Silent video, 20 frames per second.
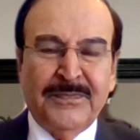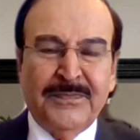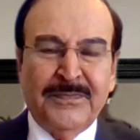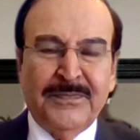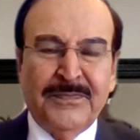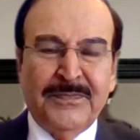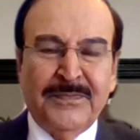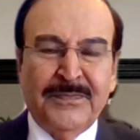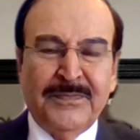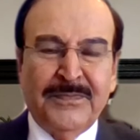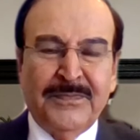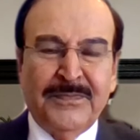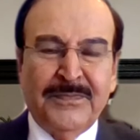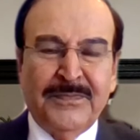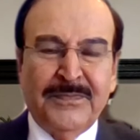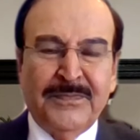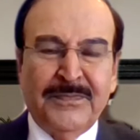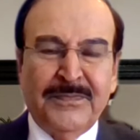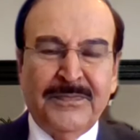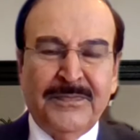
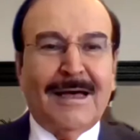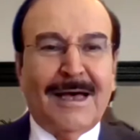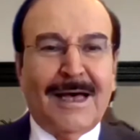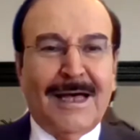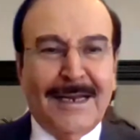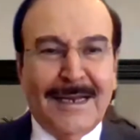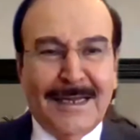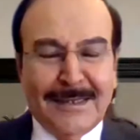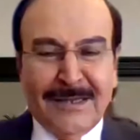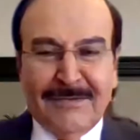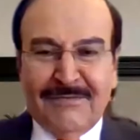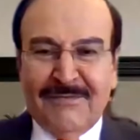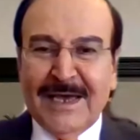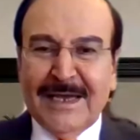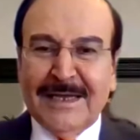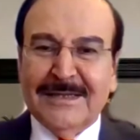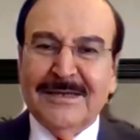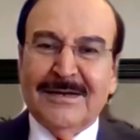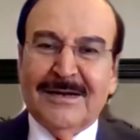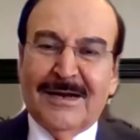Another
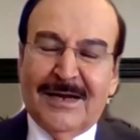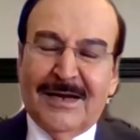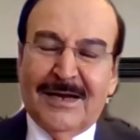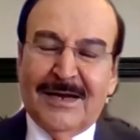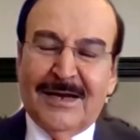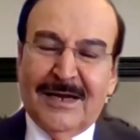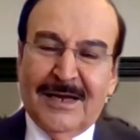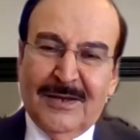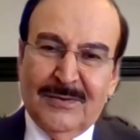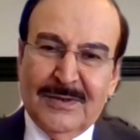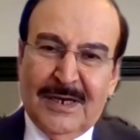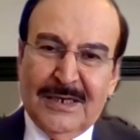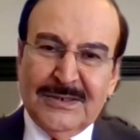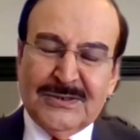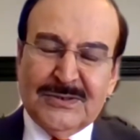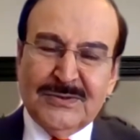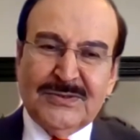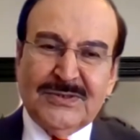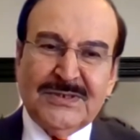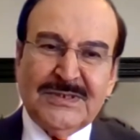factor
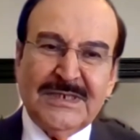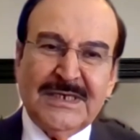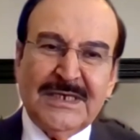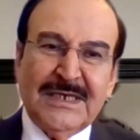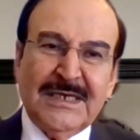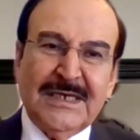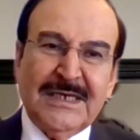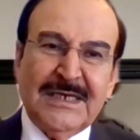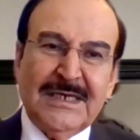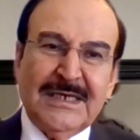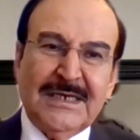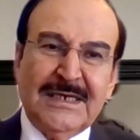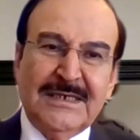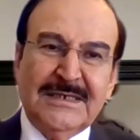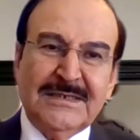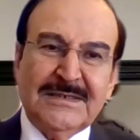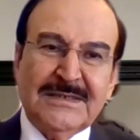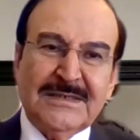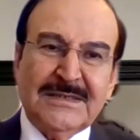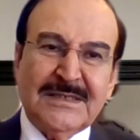I should say
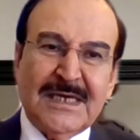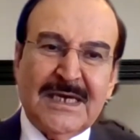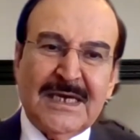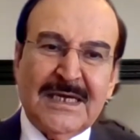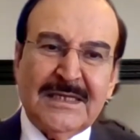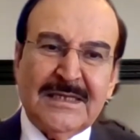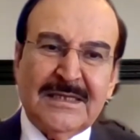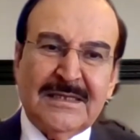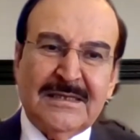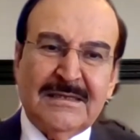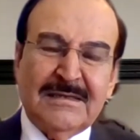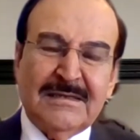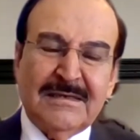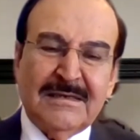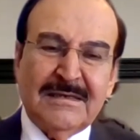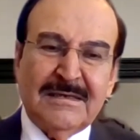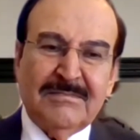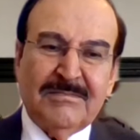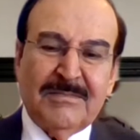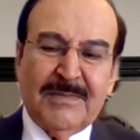is that
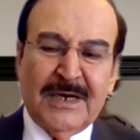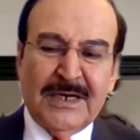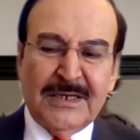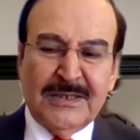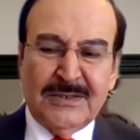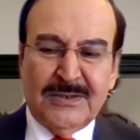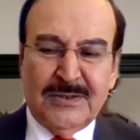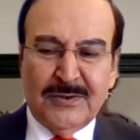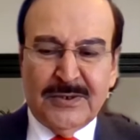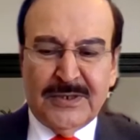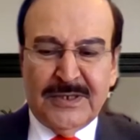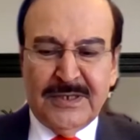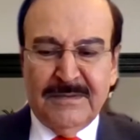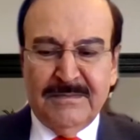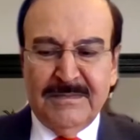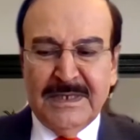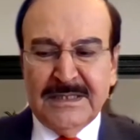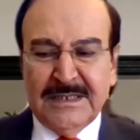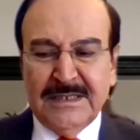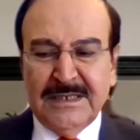by
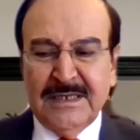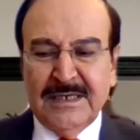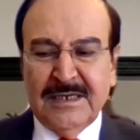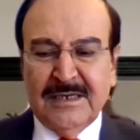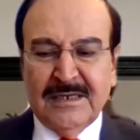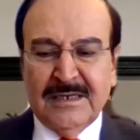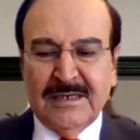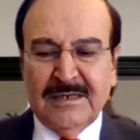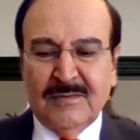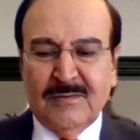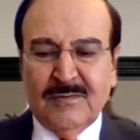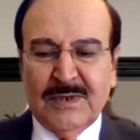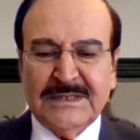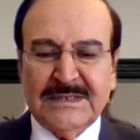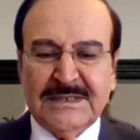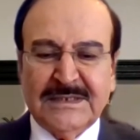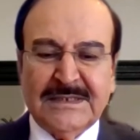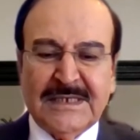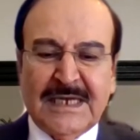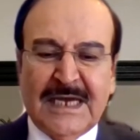documenting
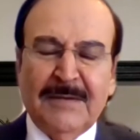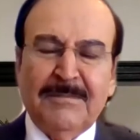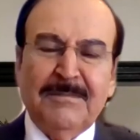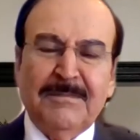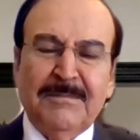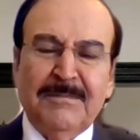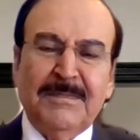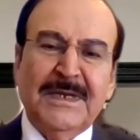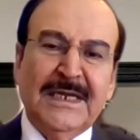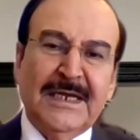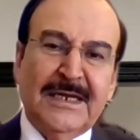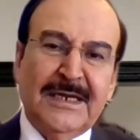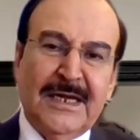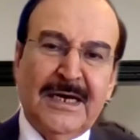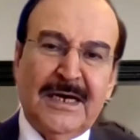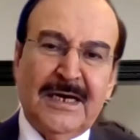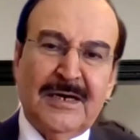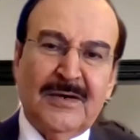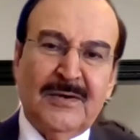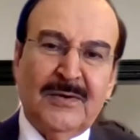what is
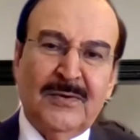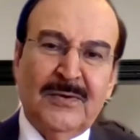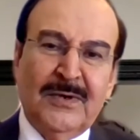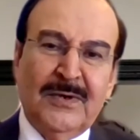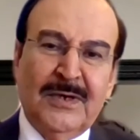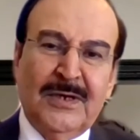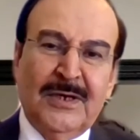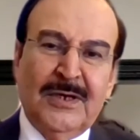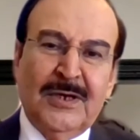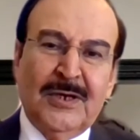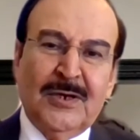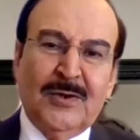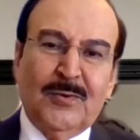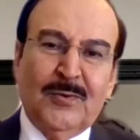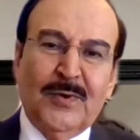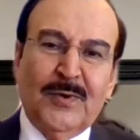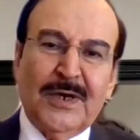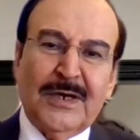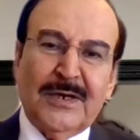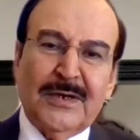happening now,
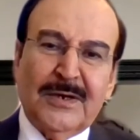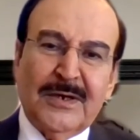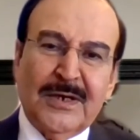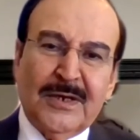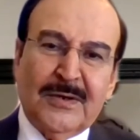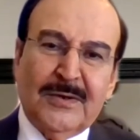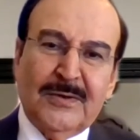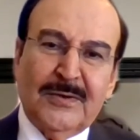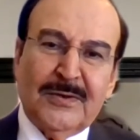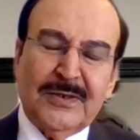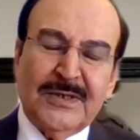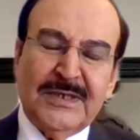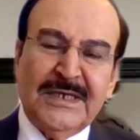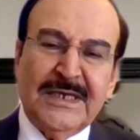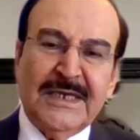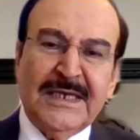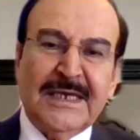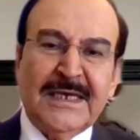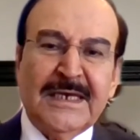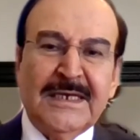we are
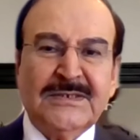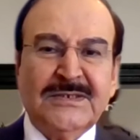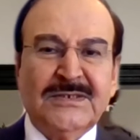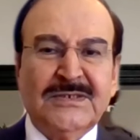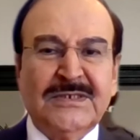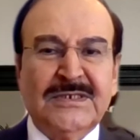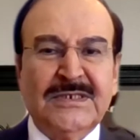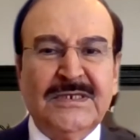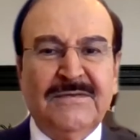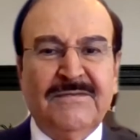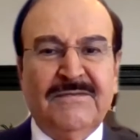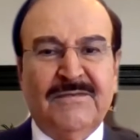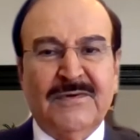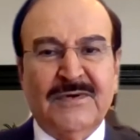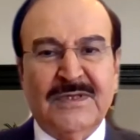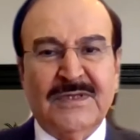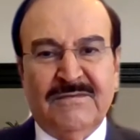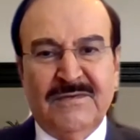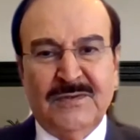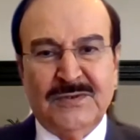recording history for the
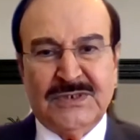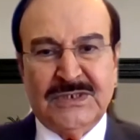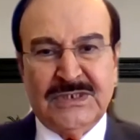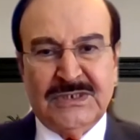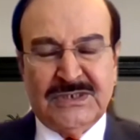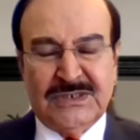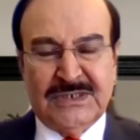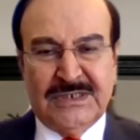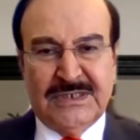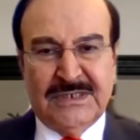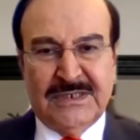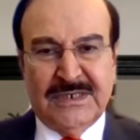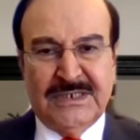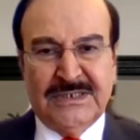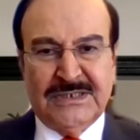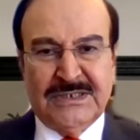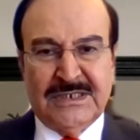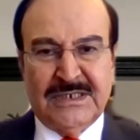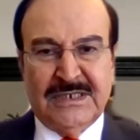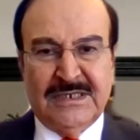future
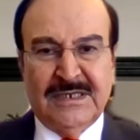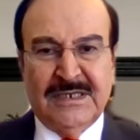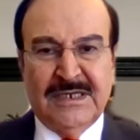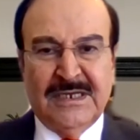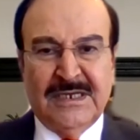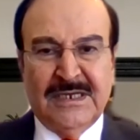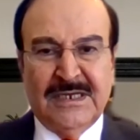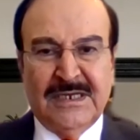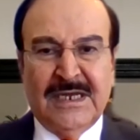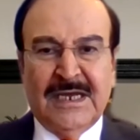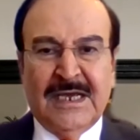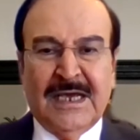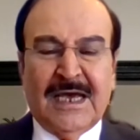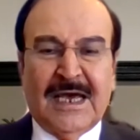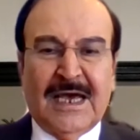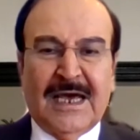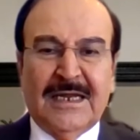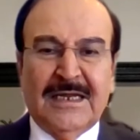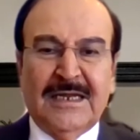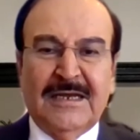generation.
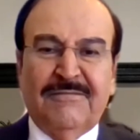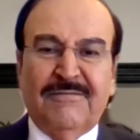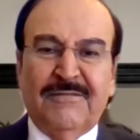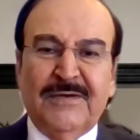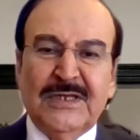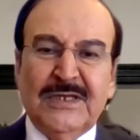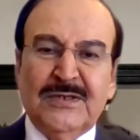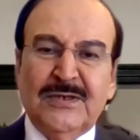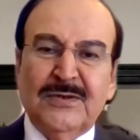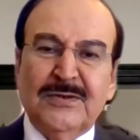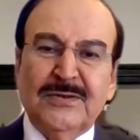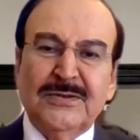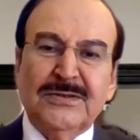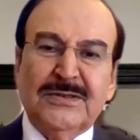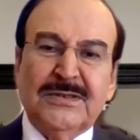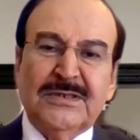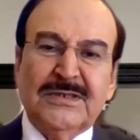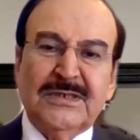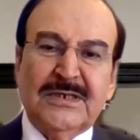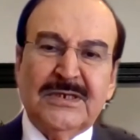And if we
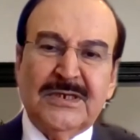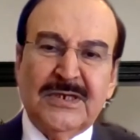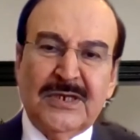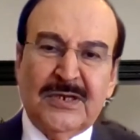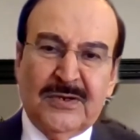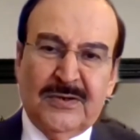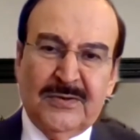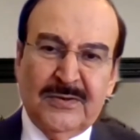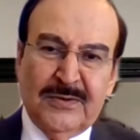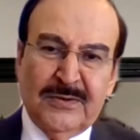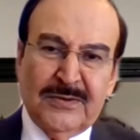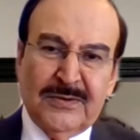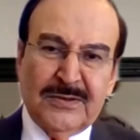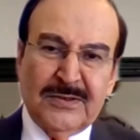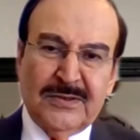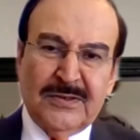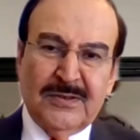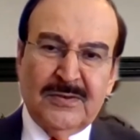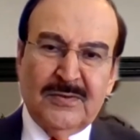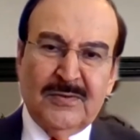don't
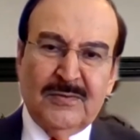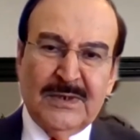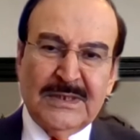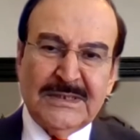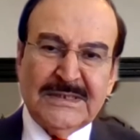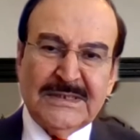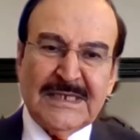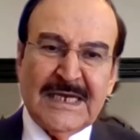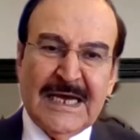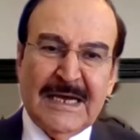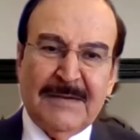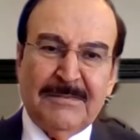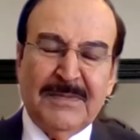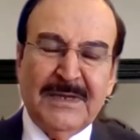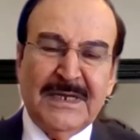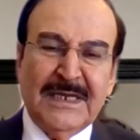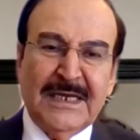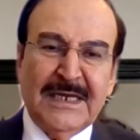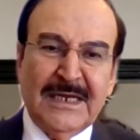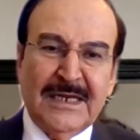record what's
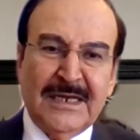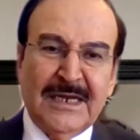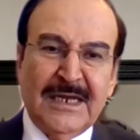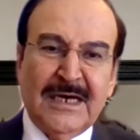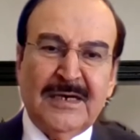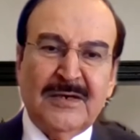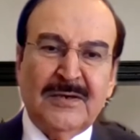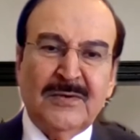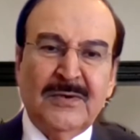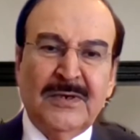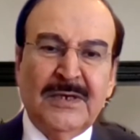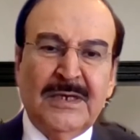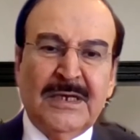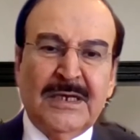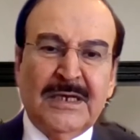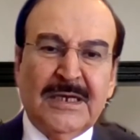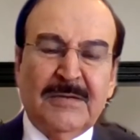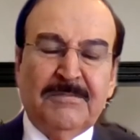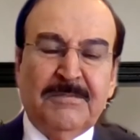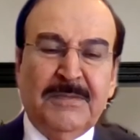happening now,
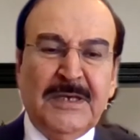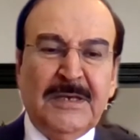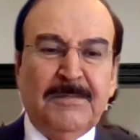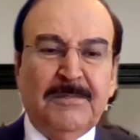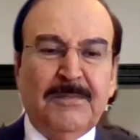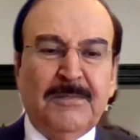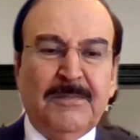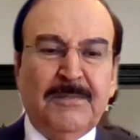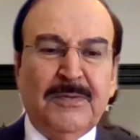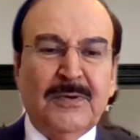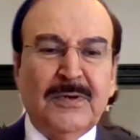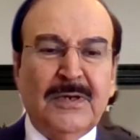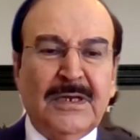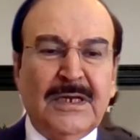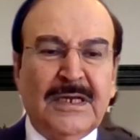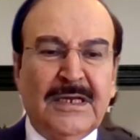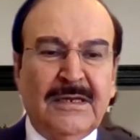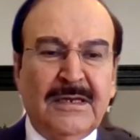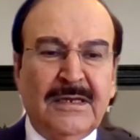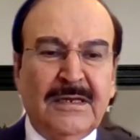people
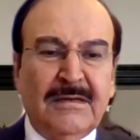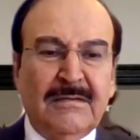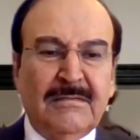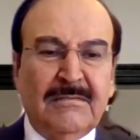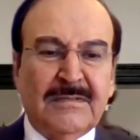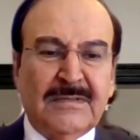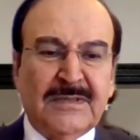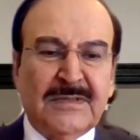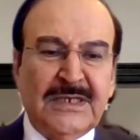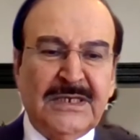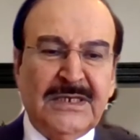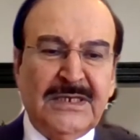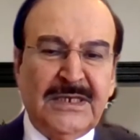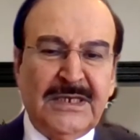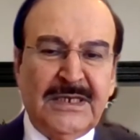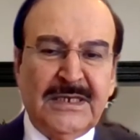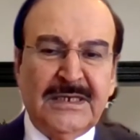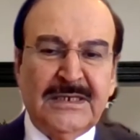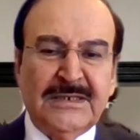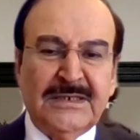in
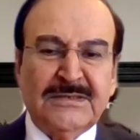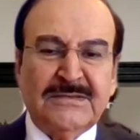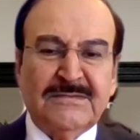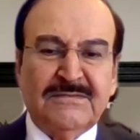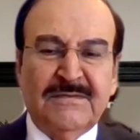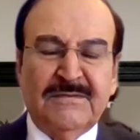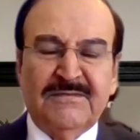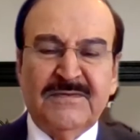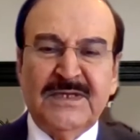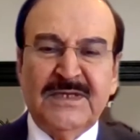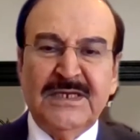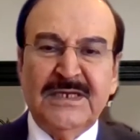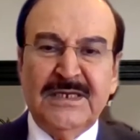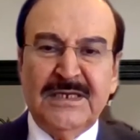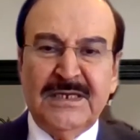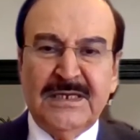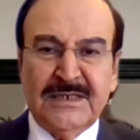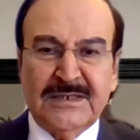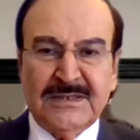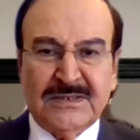10 years,
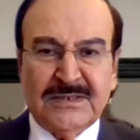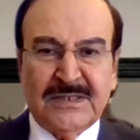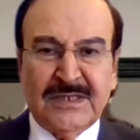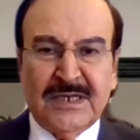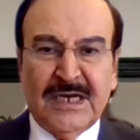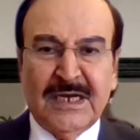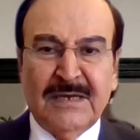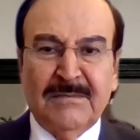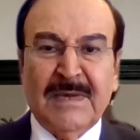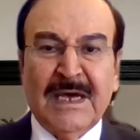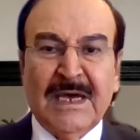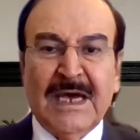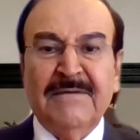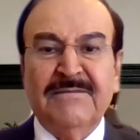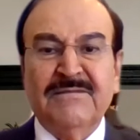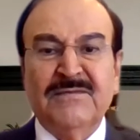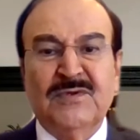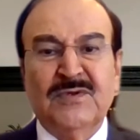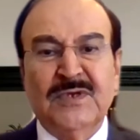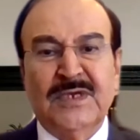15 years time have
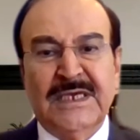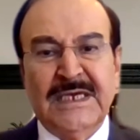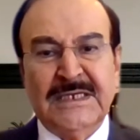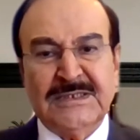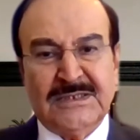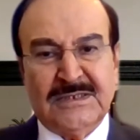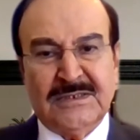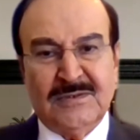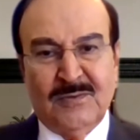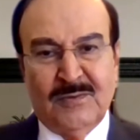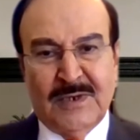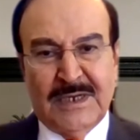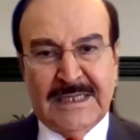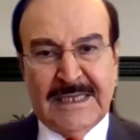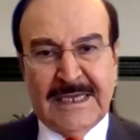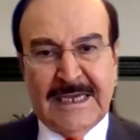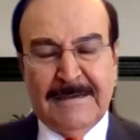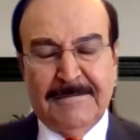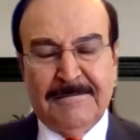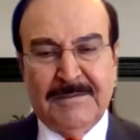to guess
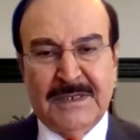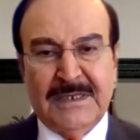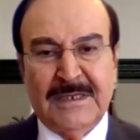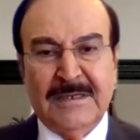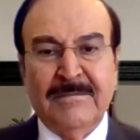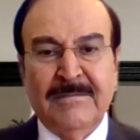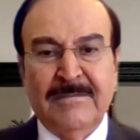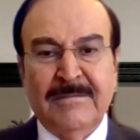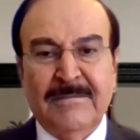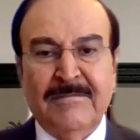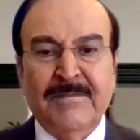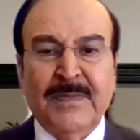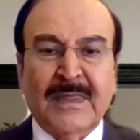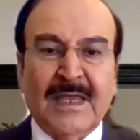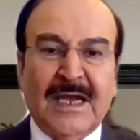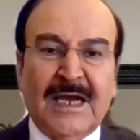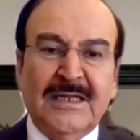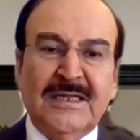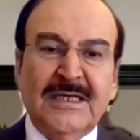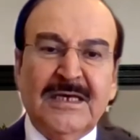what happened.
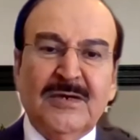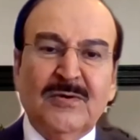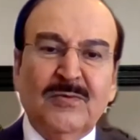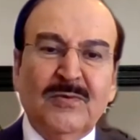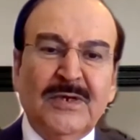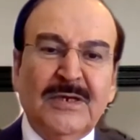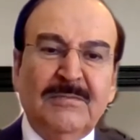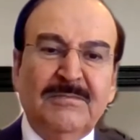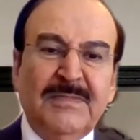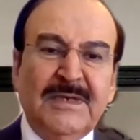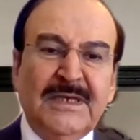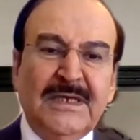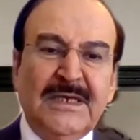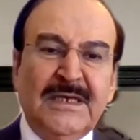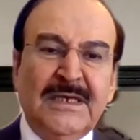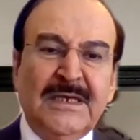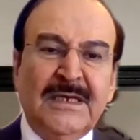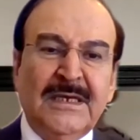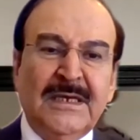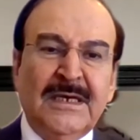And there will
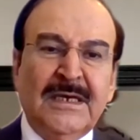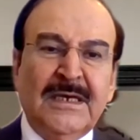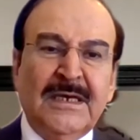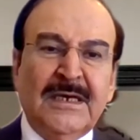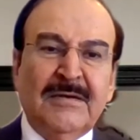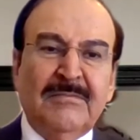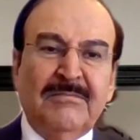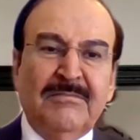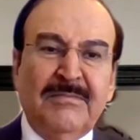be